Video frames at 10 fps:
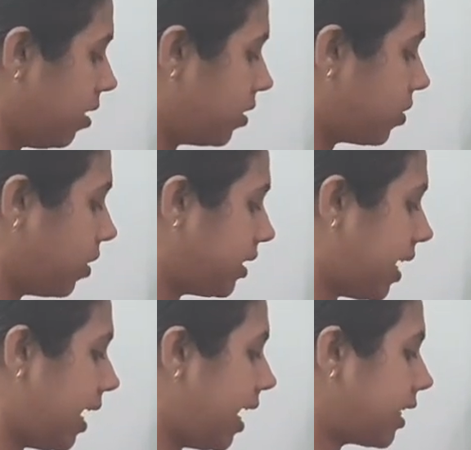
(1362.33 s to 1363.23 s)
So
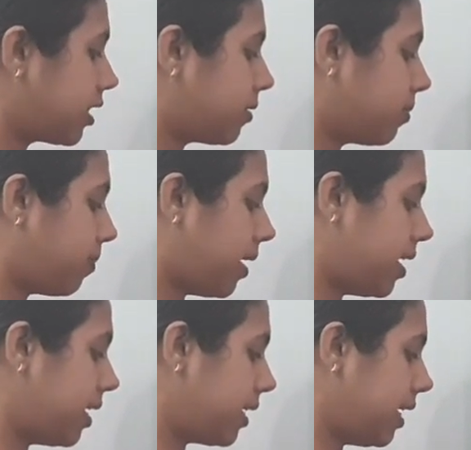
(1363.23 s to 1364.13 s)
10x
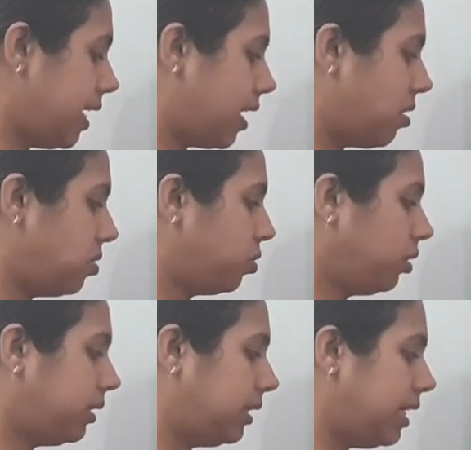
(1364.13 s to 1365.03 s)
plus equal to
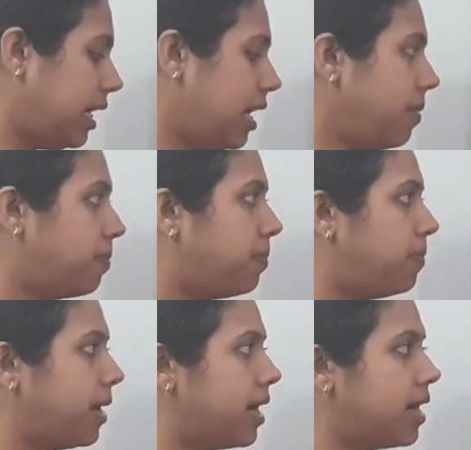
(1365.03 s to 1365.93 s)
3
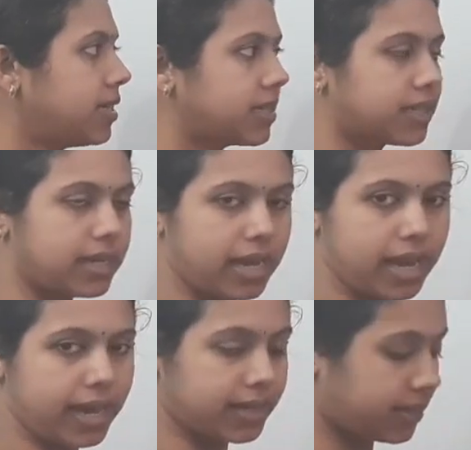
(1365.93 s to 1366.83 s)
plus
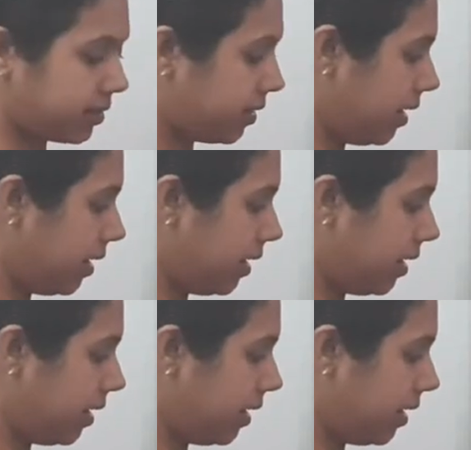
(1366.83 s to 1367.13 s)
x.